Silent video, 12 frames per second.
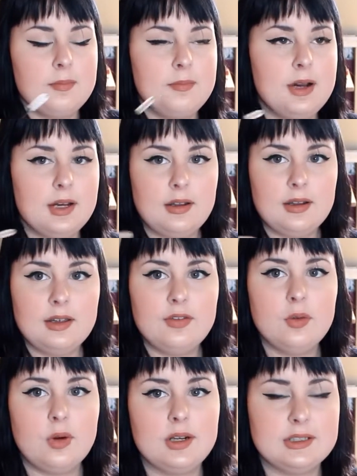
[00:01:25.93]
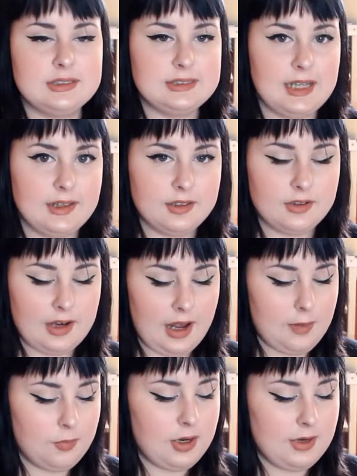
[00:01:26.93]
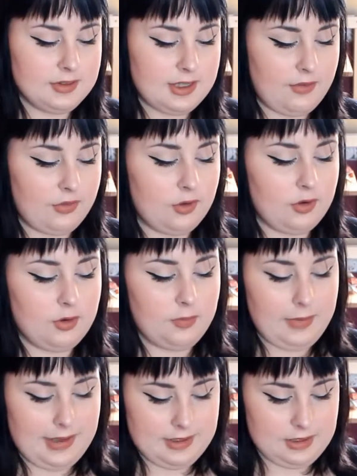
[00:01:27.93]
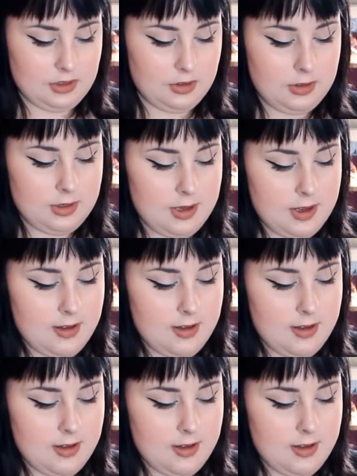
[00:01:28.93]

but if you want to set your eyebrows after pencil,